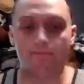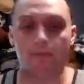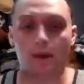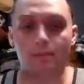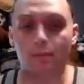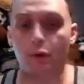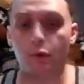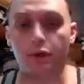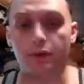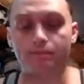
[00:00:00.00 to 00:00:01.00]
I'm
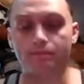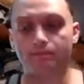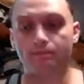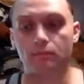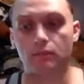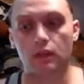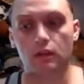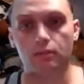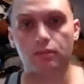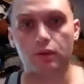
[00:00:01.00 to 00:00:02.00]
broke.
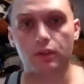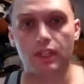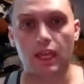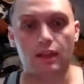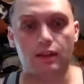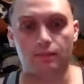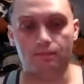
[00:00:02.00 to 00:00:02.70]
Broke as hell.